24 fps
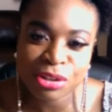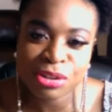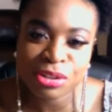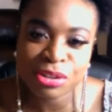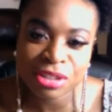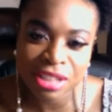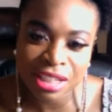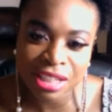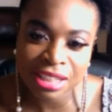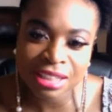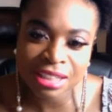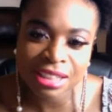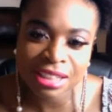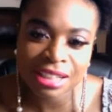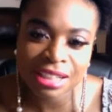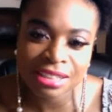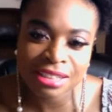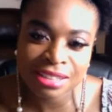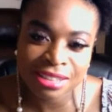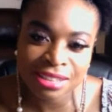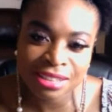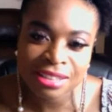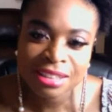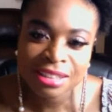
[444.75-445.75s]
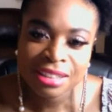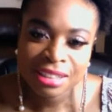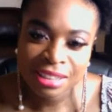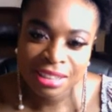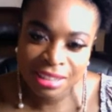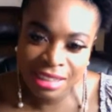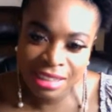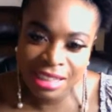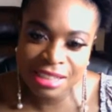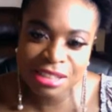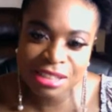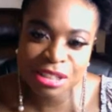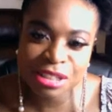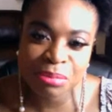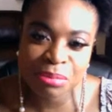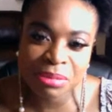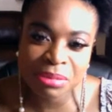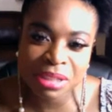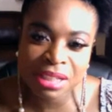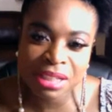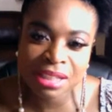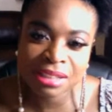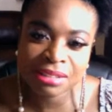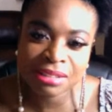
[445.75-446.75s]
you think that's
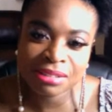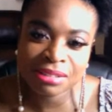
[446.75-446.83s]
something?